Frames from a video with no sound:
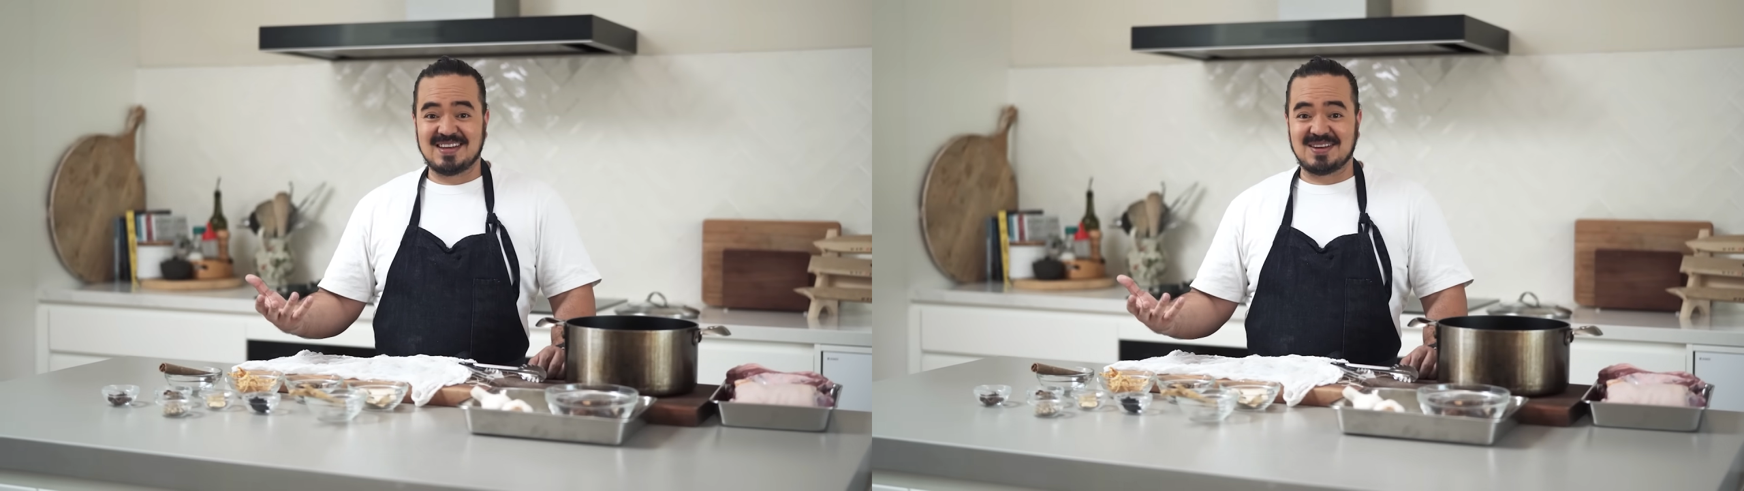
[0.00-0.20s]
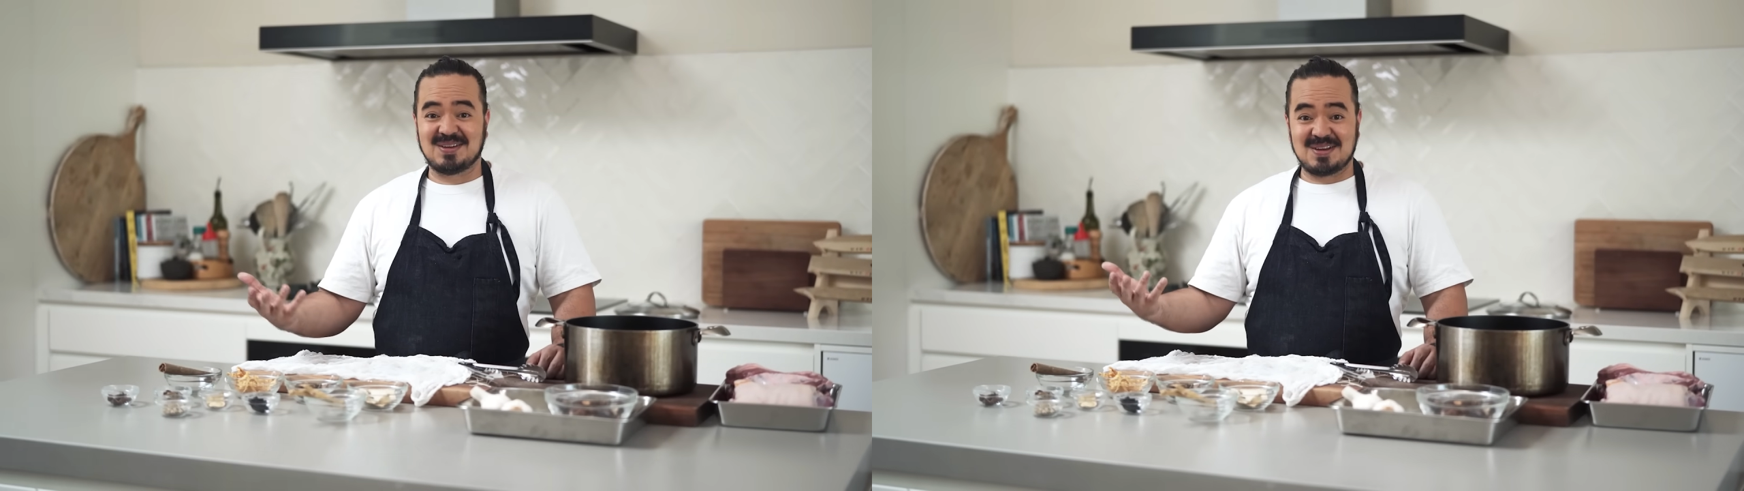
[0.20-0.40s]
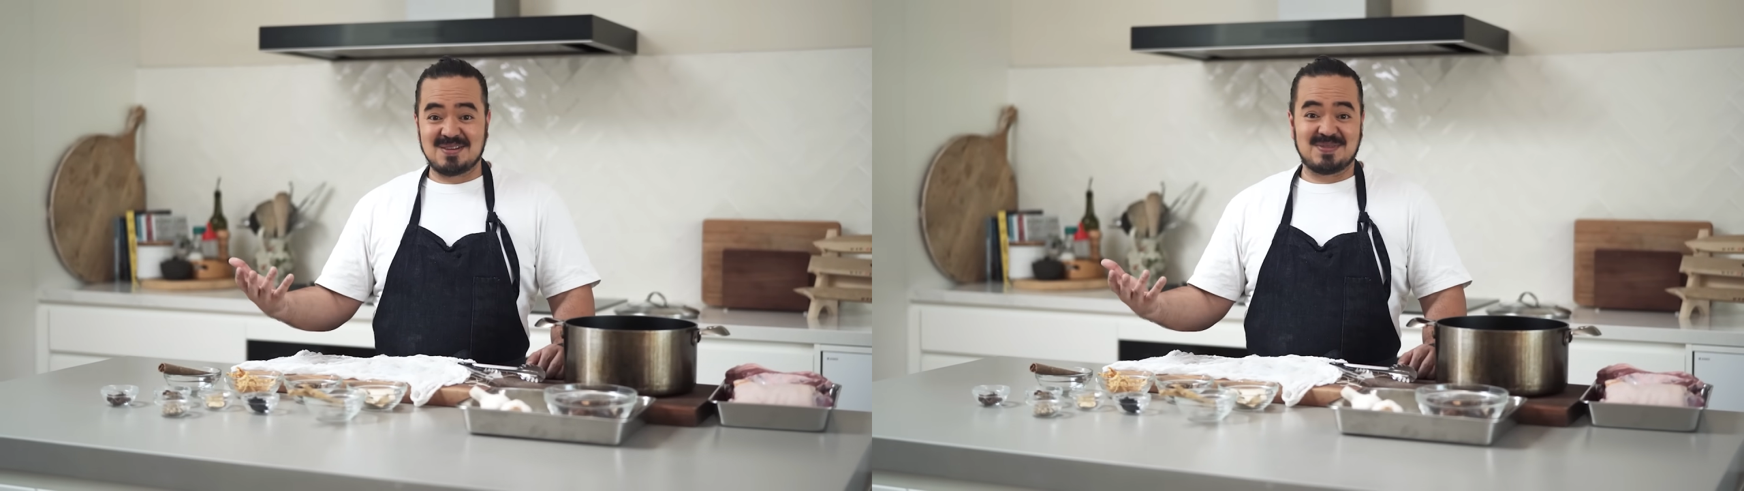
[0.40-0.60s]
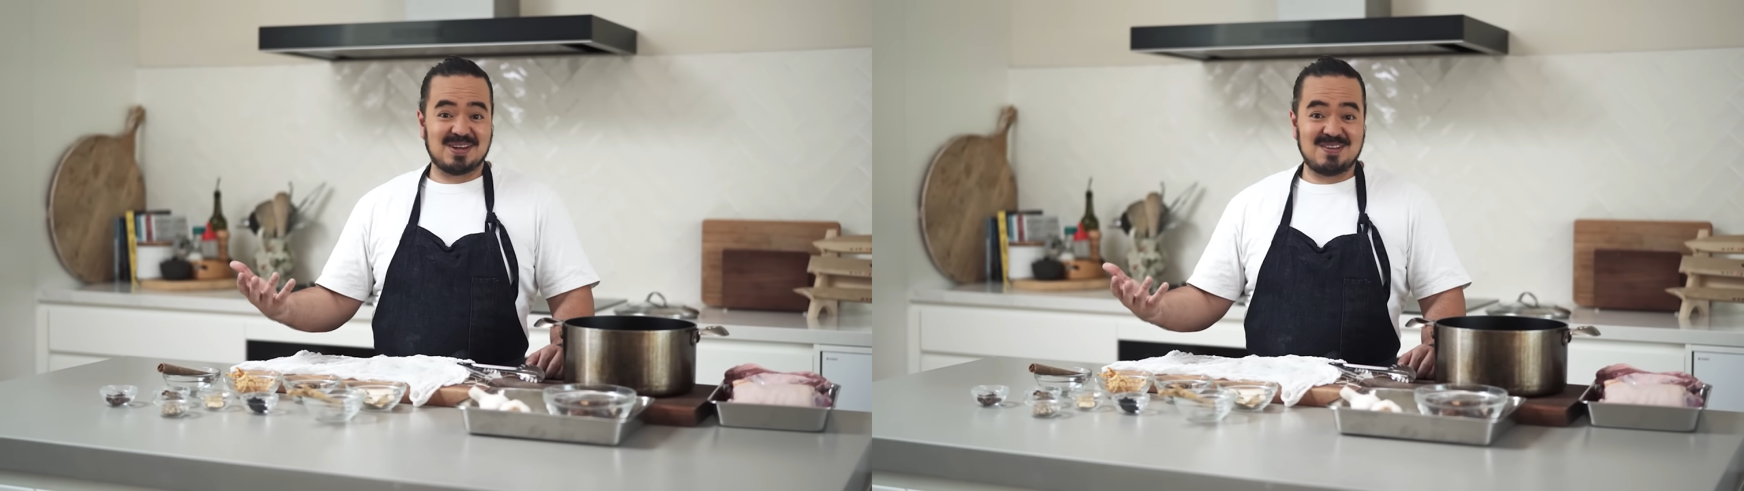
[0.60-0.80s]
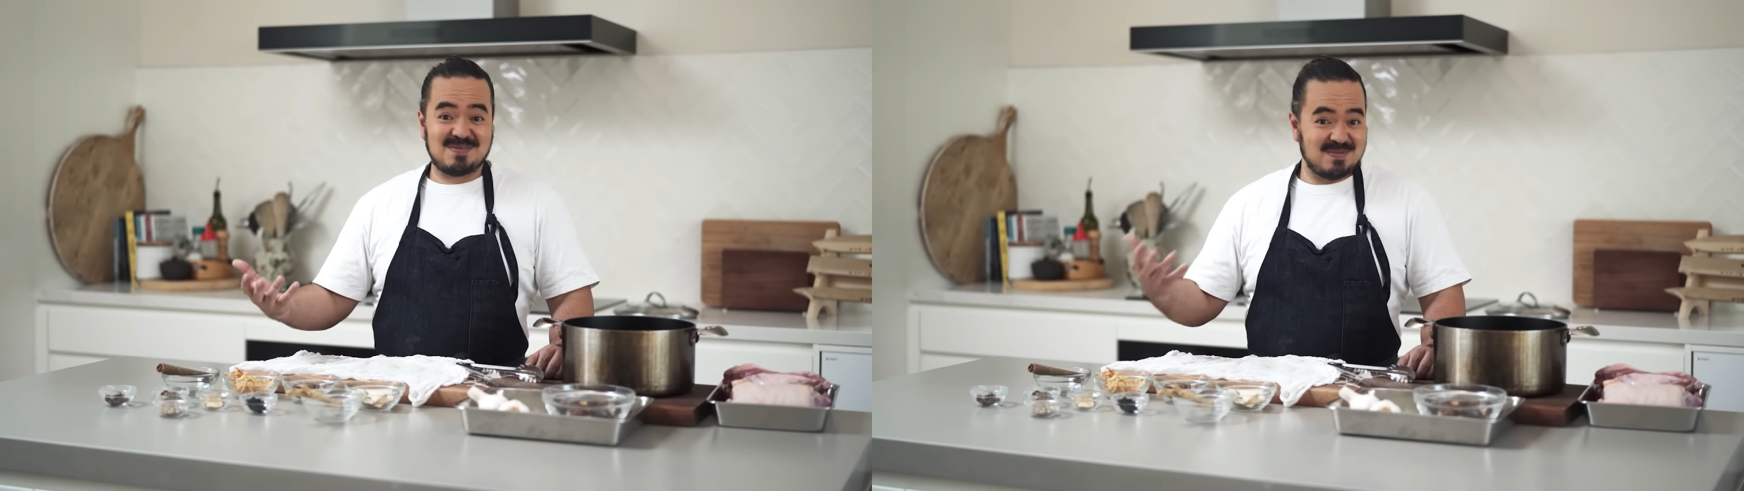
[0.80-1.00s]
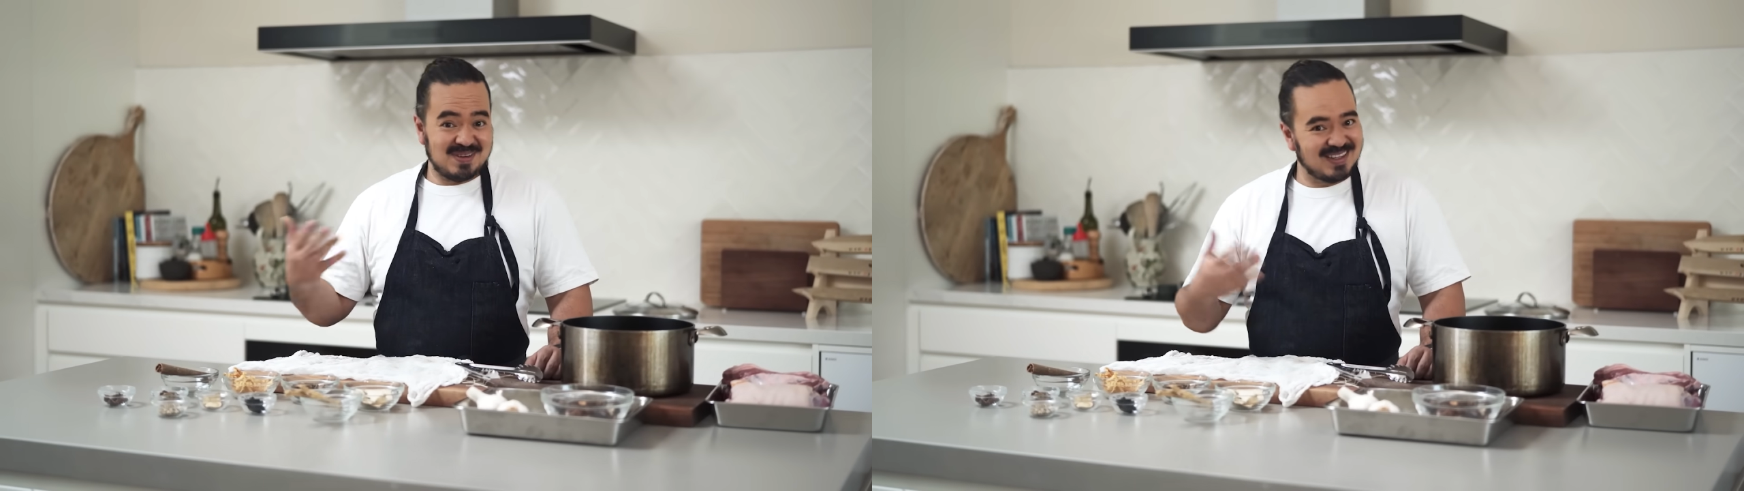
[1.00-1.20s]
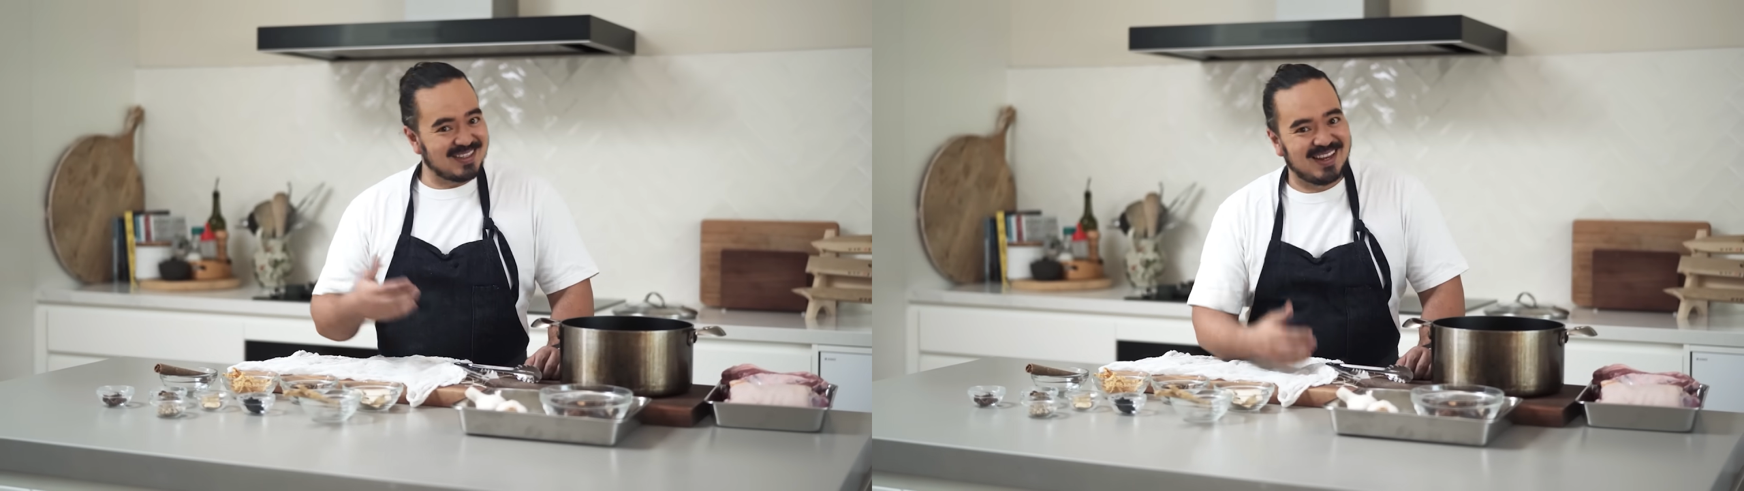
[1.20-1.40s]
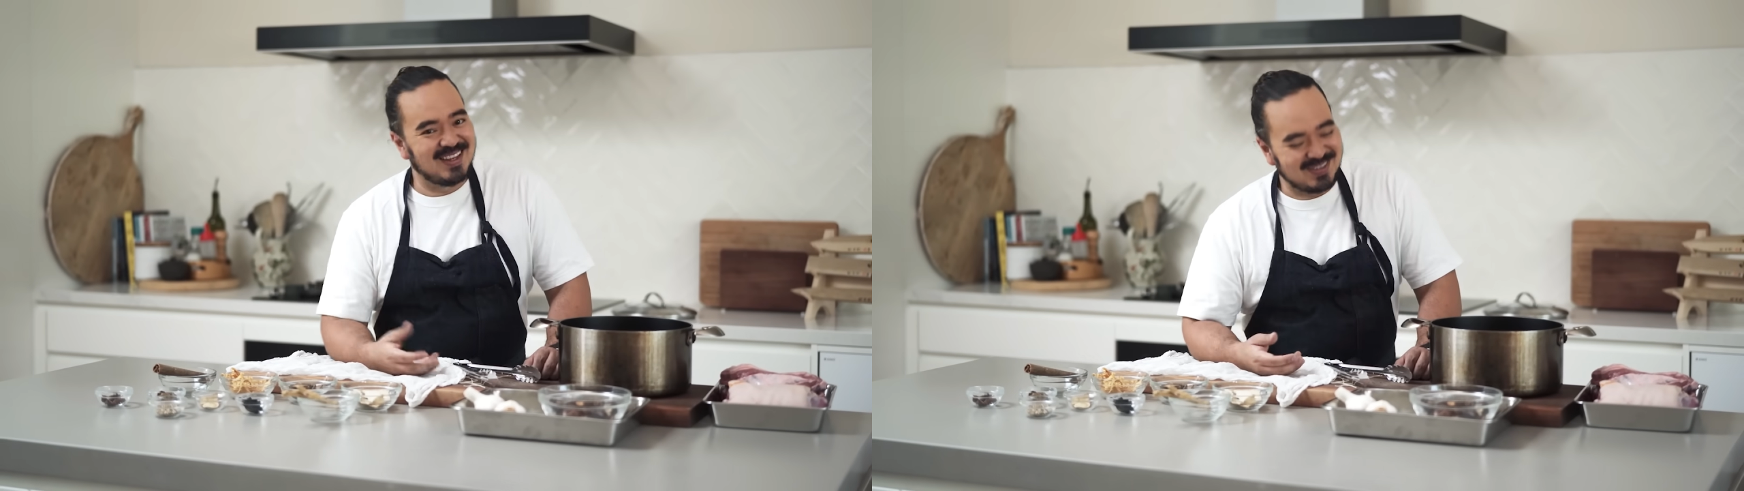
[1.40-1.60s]
I know you don't believe me, but let's
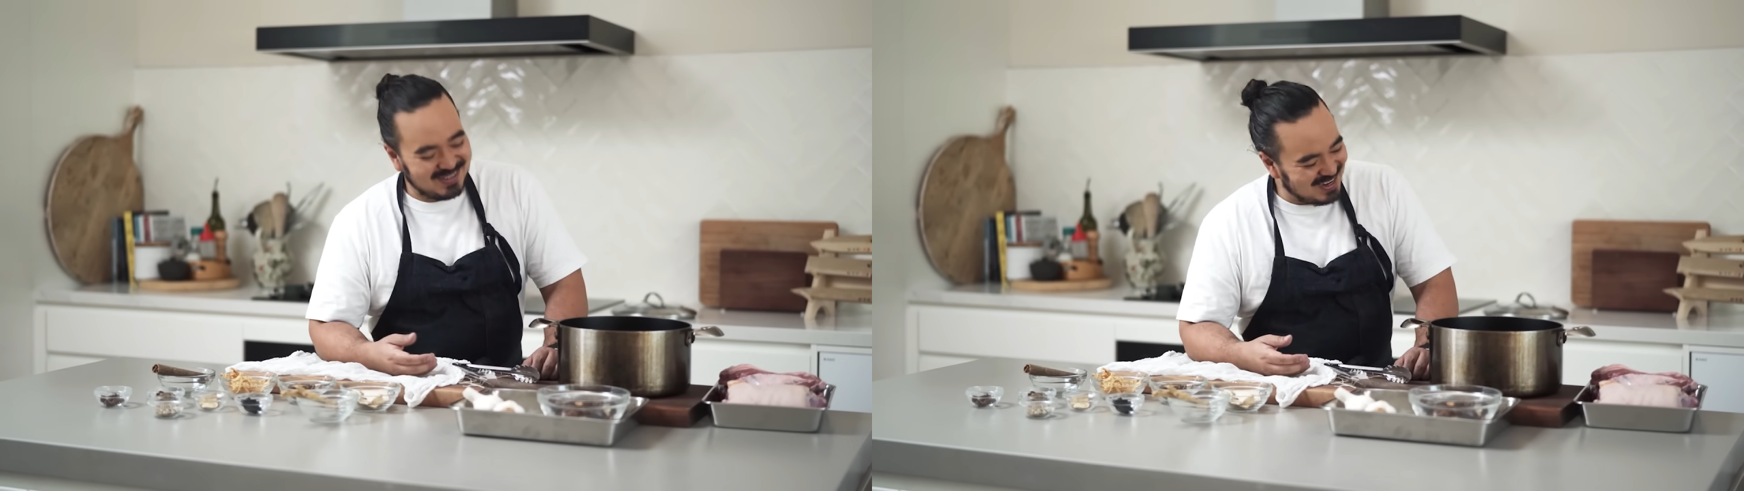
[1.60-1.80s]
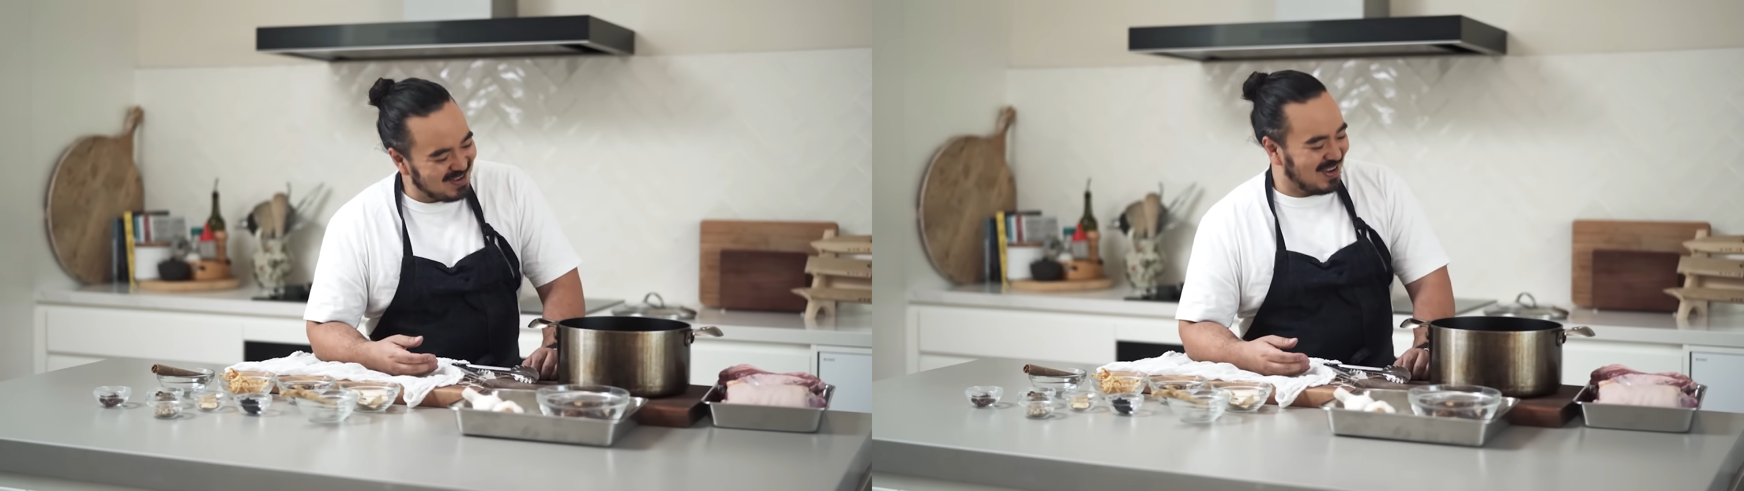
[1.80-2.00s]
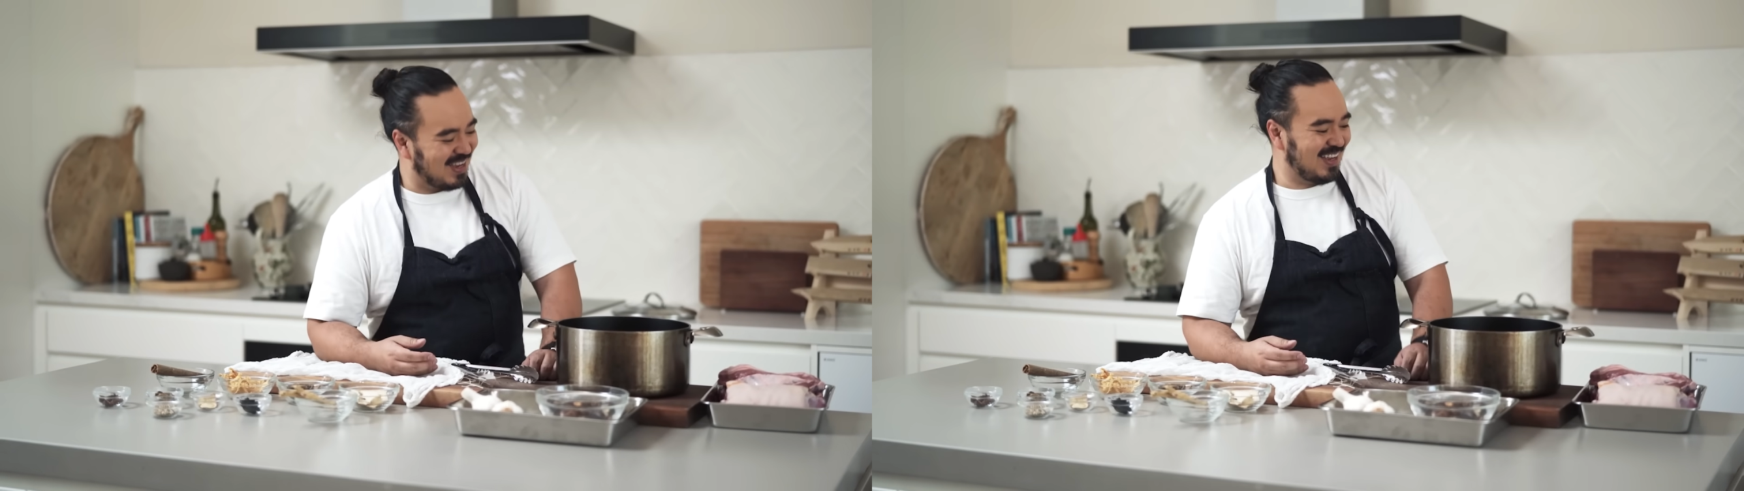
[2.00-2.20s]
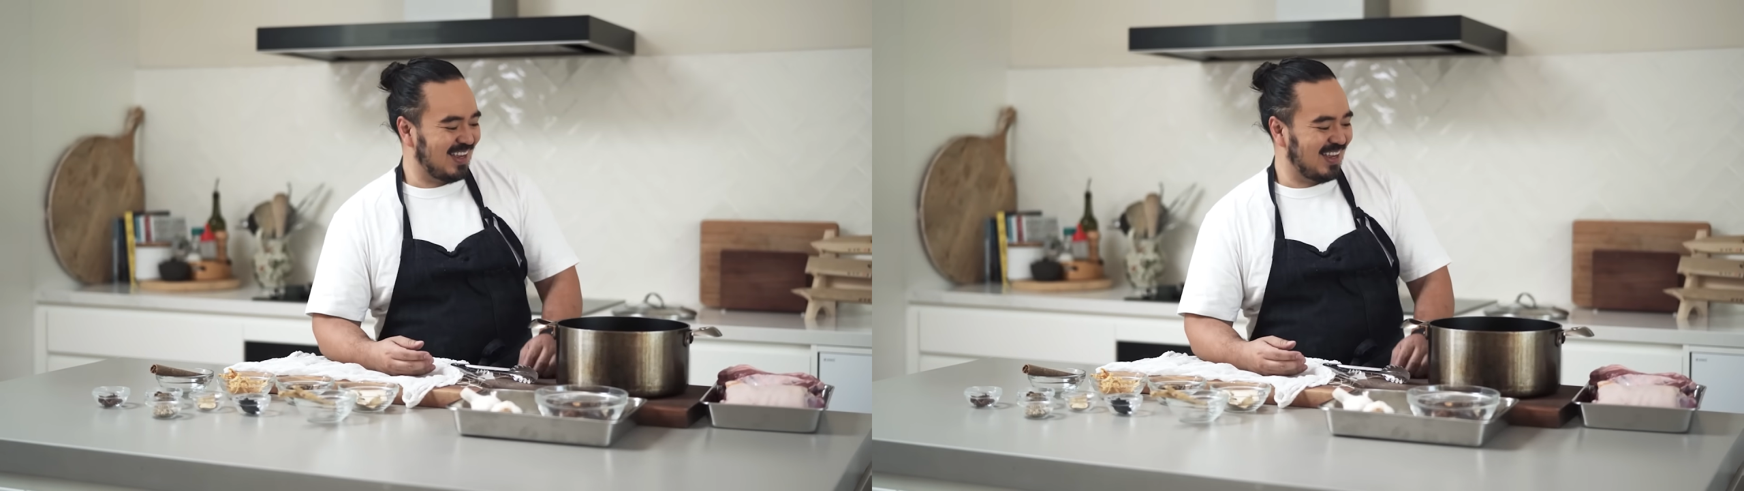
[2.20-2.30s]
get into it anyway.